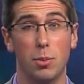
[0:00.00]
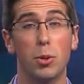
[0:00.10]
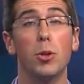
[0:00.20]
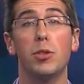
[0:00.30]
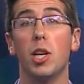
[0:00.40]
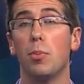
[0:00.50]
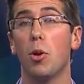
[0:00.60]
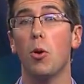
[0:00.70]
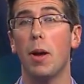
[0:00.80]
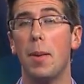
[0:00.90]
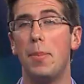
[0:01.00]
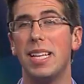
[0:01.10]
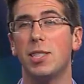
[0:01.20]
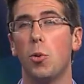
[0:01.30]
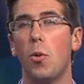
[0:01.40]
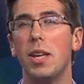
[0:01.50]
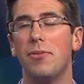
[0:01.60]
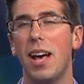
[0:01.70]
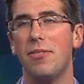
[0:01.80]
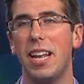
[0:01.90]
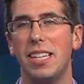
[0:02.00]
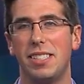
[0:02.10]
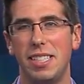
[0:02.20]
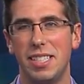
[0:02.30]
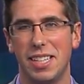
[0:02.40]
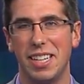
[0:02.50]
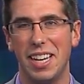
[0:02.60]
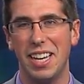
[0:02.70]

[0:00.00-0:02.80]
producing a program best 25 8 season,